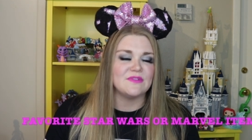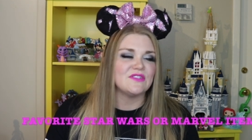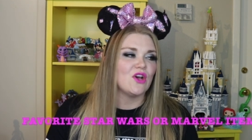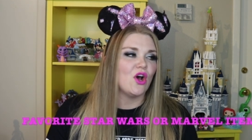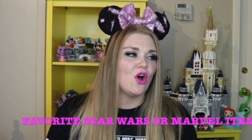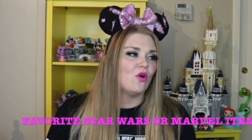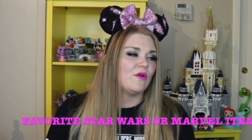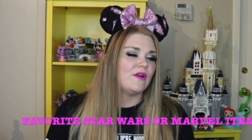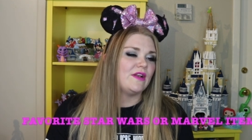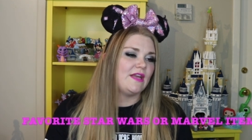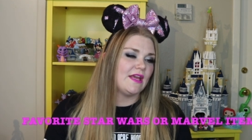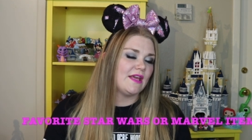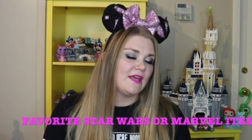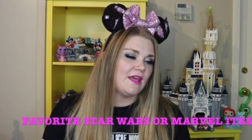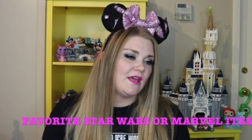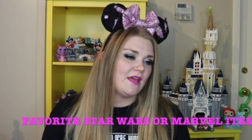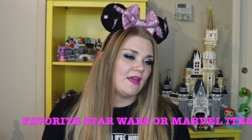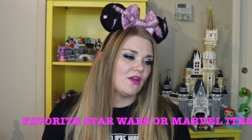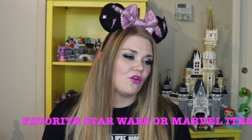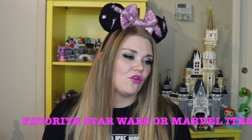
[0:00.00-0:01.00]
So
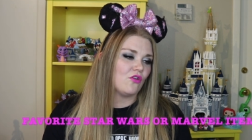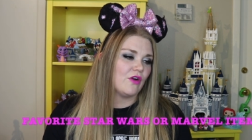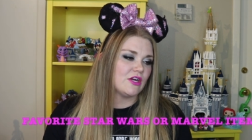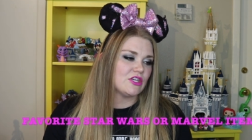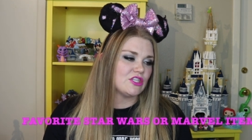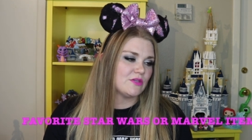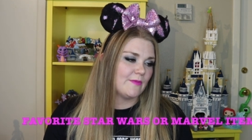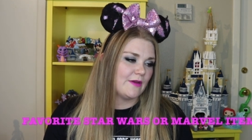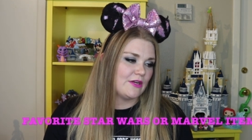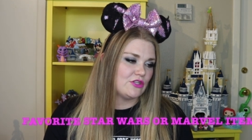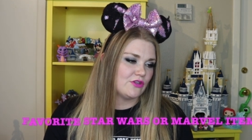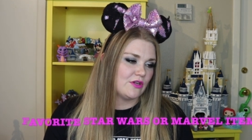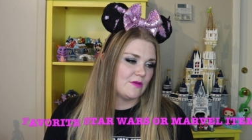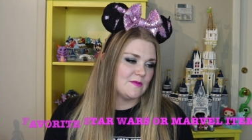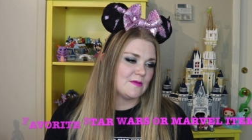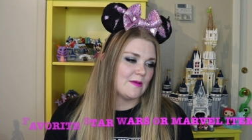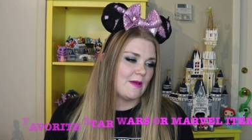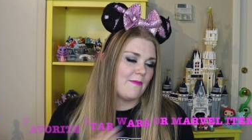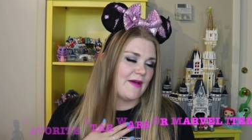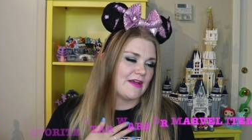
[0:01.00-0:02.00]
Nikki crushed my
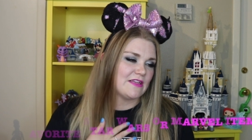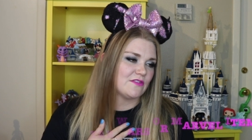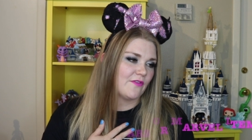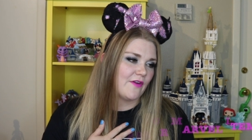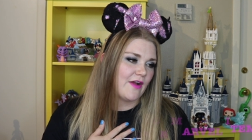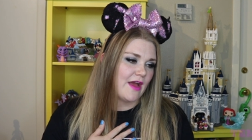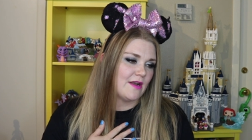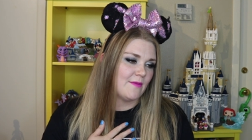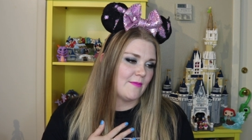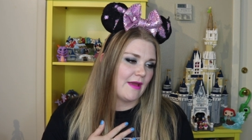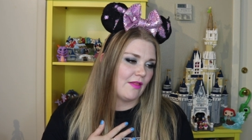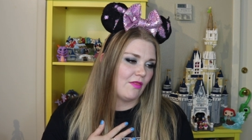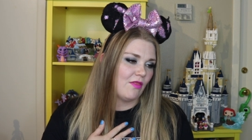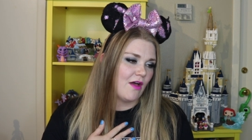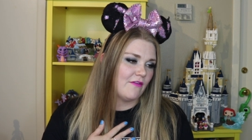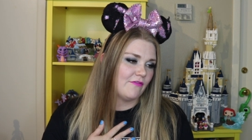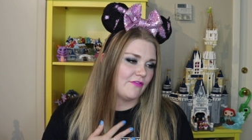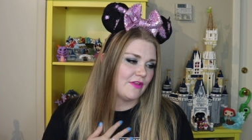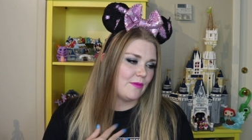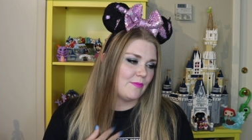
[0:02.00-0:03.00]
dreams, my best friend, my
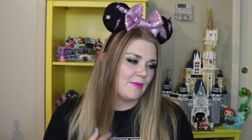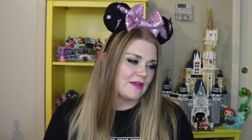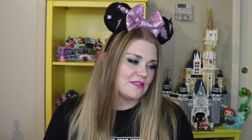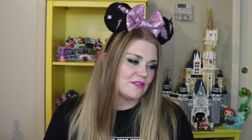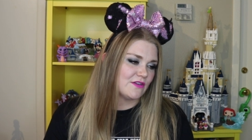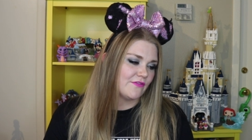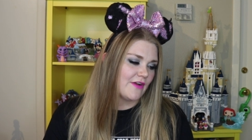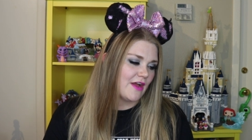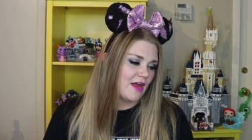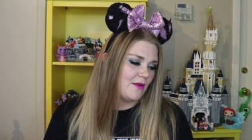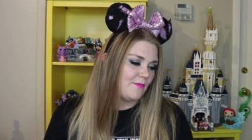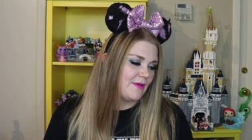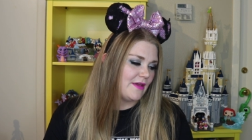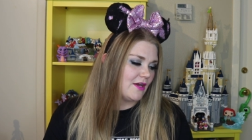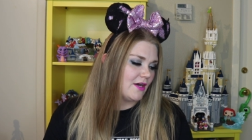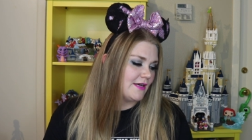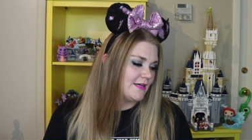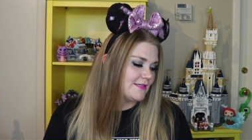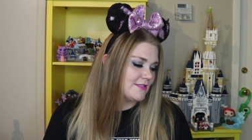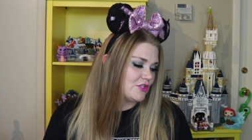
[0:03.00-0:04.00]
lovely best friend,
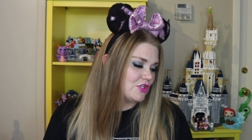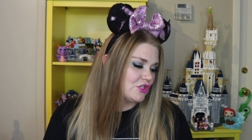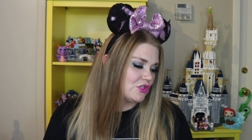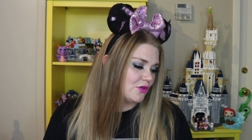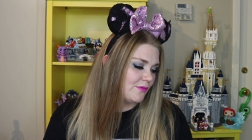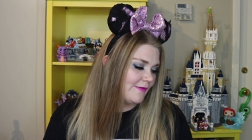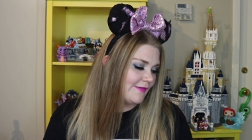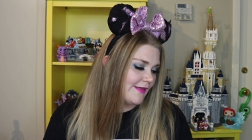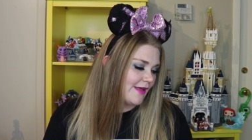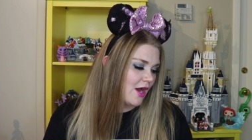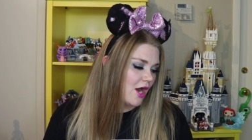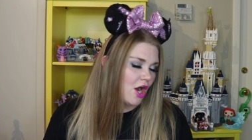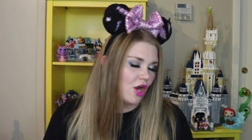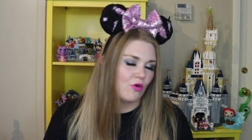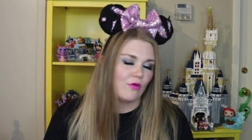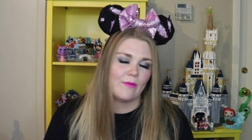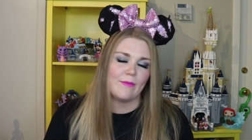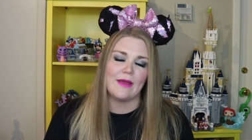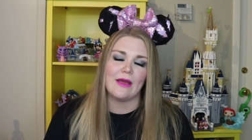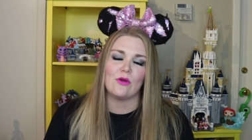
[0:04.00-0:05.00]
because she told me that
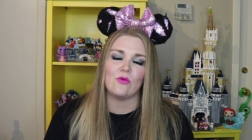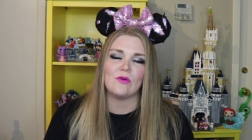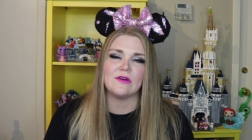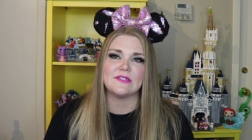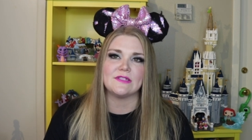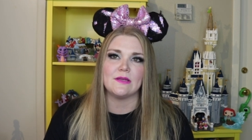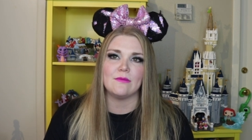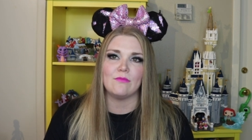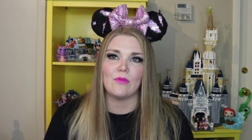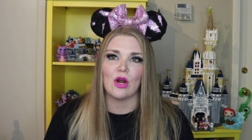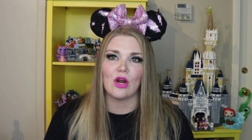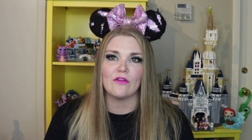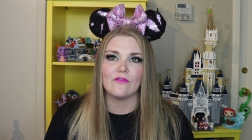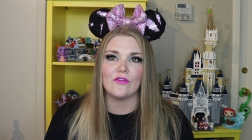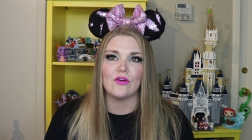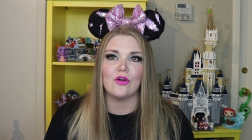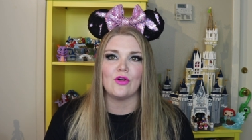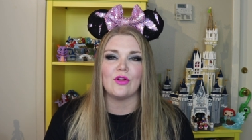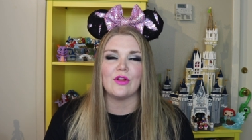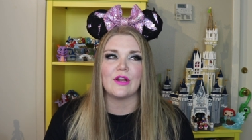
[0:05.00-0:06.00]
Aquaman wasn't
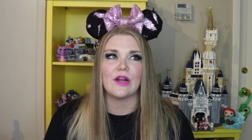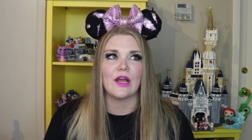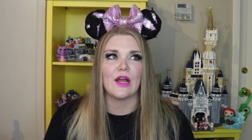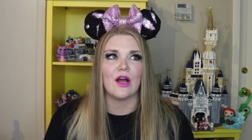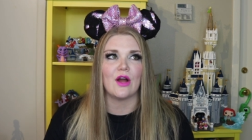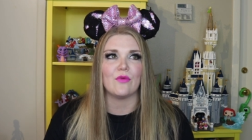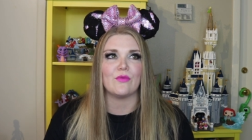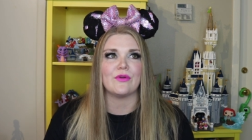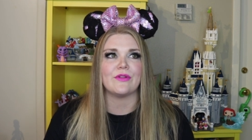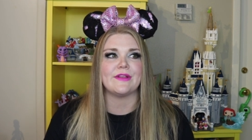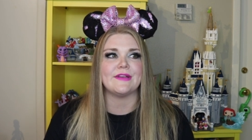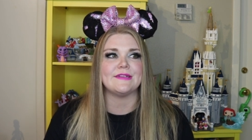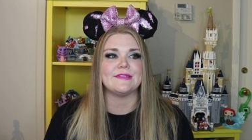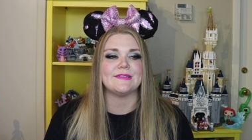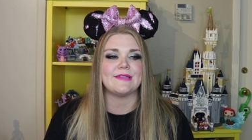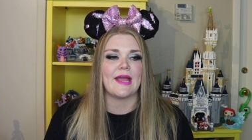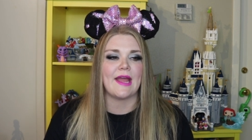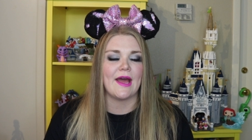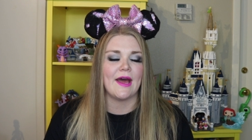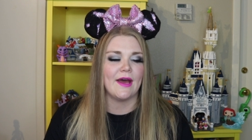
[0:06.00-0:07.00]
Marvel, and I got really
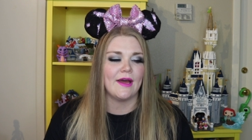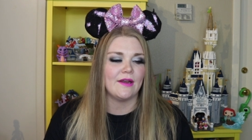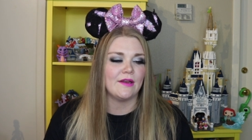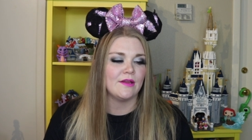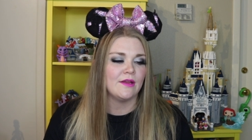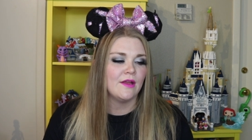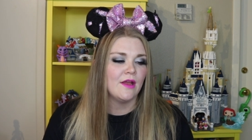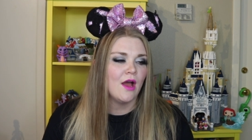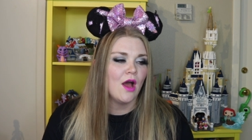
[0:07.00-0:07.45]
sad.